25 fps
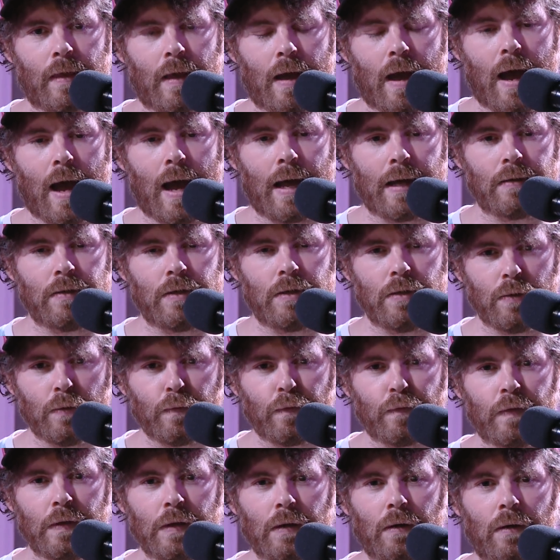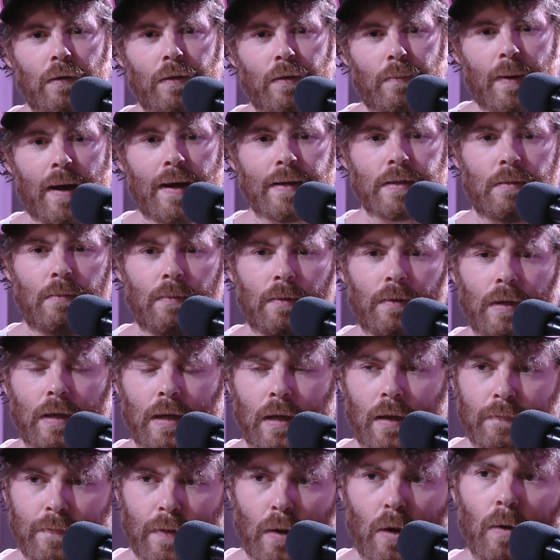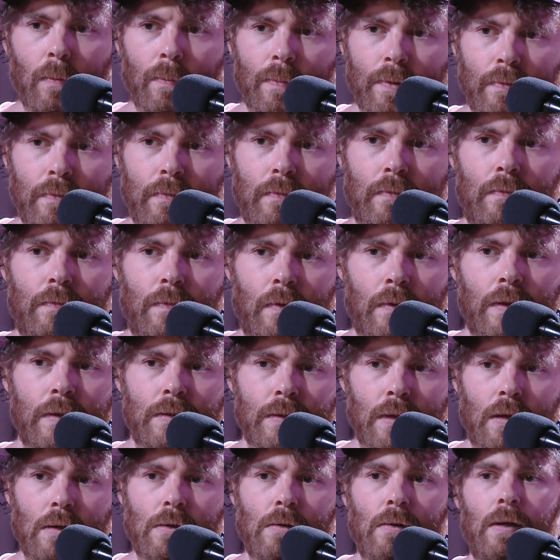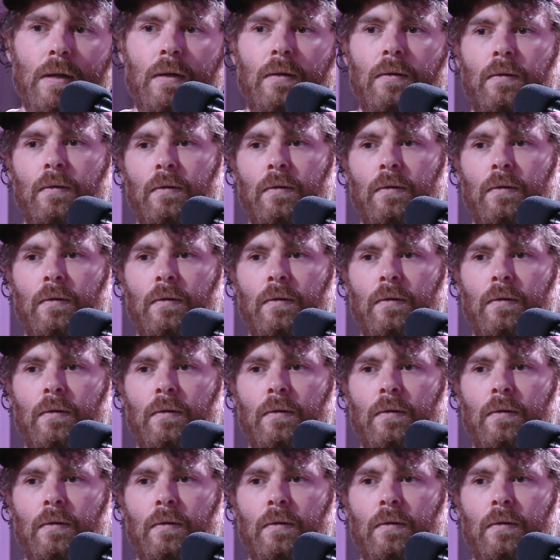I do feel the possibility of hope for this country.